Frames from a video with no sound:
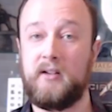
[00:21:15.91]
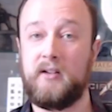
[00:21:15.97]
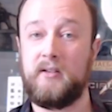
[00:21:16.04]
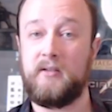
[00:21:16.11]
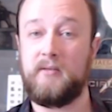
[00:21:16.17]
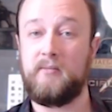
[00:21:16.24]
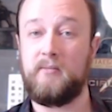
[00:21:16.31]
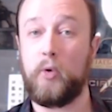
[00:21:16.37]

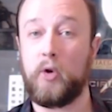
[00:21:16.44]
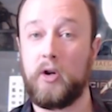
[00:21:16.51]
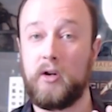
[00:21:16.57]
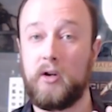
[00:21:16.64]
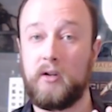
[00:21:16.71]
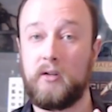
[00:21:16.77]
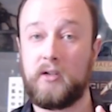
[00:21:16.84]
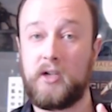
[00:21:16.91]

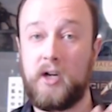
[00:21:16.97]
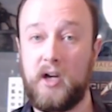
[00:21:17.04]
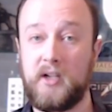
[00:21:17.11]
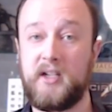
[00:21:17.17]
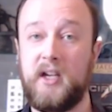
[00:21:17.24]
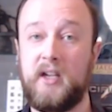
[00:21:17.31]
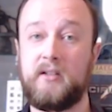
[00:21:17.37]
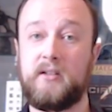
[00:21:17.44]
more
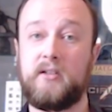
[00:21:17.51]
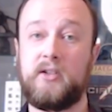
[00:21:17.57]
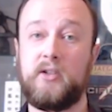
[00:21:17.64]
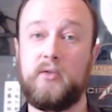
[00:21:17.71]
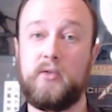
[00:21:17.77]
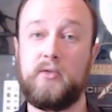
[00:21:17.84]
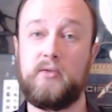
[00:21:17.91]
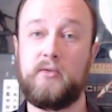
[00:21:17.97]
content
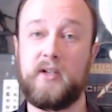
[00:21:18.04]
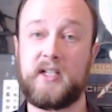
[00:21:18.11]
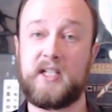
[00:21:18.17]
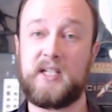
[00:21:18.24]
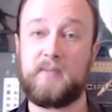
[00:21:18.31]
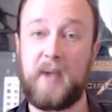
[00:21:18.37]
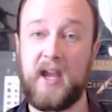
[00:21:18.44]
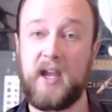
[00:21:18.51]
to
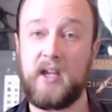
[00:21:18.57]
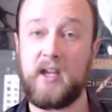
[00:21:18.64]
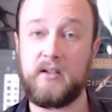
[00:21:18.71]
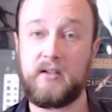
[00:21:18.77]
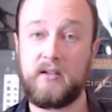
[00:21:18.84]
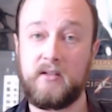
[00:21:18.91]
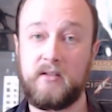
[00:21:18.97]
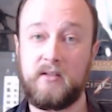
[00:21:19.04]
expand
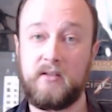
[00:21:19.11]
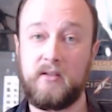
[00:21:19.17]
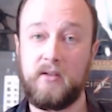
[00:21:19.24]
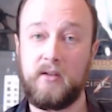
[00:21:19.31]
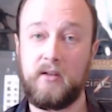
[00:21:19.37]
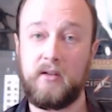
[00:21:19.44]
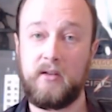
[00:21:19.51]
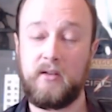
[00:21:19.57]

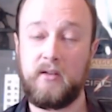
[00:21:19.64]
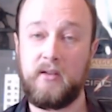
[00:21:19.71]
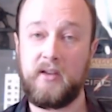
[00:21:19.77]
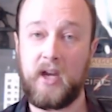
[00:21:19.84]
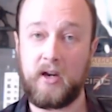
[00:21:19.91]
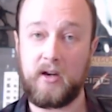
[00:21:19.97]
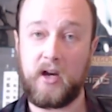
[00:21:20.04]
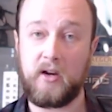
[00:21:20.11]
the
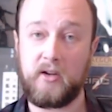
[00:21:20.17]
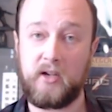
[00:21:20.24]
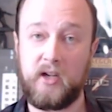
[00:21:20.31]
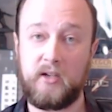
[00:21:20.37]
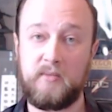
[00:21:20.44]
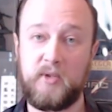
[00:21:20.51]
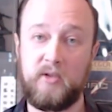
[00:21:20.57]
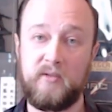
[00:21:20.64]
Iron
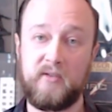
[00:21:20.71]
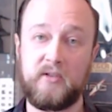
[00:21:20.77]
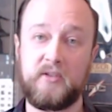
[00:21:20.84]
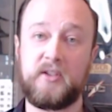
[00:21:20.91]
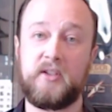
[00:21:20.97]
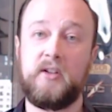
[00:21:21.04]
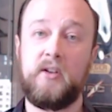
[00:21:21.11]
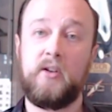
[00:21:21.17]
Kingdoms
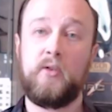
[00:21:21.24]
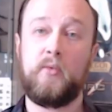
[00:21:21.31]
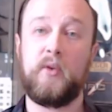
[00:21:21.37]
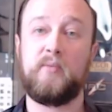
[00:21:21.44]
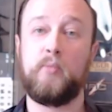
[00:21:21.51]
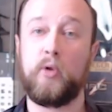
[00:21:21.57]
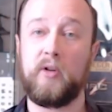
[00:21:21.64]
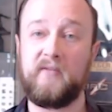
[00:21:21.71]
universe with
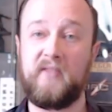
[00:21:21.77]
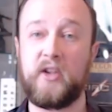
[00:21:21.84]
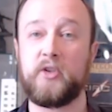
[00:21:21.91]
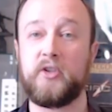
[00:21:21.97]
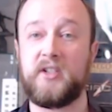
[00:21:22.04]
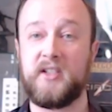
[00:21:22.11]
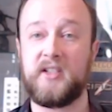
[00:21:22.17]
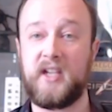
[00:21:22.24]
more
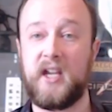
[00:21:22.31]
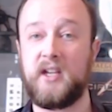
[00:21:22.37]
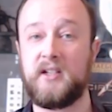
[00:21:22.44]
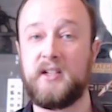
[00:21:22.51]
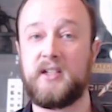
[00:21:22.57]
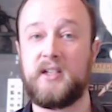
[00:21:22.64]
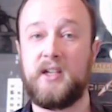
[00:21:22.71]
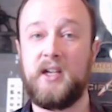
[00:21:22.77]
adventures and
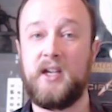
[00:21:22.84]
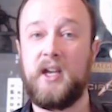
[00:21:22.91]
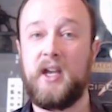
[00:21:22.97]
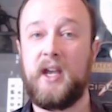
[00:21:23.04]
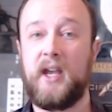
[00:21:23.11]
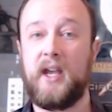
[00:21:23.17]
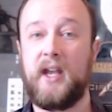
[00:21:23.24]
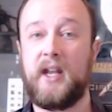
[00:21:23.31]
settings,
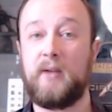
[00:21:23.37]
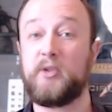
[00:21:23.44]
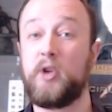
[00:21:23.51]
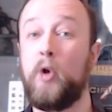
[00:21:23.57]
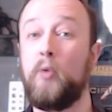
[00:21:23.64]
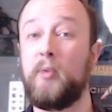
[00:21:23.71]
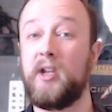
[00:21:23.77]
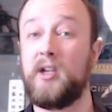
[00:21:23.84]
and I was
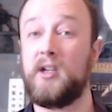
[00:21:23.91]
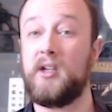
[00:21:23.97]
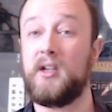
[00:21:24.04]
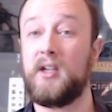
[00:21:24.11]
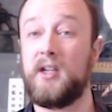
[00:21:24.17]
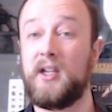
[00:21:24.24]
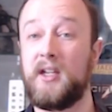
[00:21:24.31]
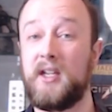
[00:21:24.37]
hoping
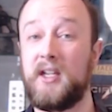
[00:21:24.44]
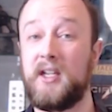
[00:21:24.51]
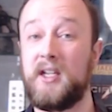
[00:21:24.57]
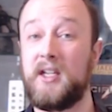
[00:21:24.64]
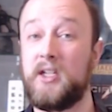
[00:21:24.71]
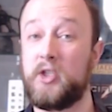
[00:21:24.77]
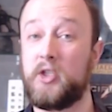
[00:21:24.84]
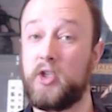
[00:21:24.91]

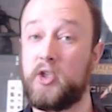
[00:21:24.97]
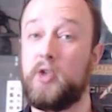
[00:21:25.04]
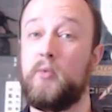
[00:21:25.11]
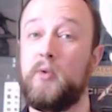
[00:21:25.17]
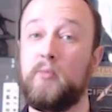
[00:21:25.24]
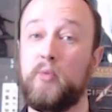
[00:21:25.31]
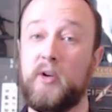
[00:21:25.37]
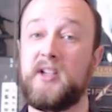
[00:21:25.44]
each issue
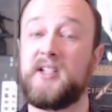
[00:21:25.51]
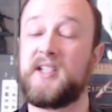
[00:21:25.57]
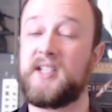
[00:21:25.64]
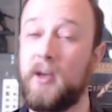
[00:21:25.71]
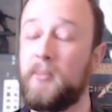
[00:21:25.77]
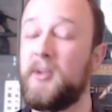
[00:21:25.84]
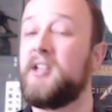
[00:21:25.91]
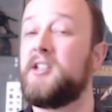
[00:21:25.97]
would bring
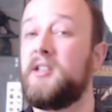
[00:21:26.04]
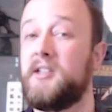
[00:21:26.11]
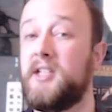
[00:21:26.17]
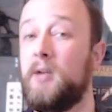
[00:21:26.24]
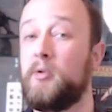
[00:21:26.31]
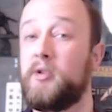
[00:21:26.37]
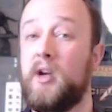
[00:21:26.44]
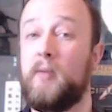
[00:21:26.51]
something to the
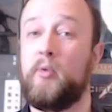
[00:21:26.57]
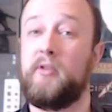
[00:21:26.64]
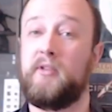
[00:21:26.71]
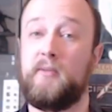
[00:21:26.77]
tabletop with it.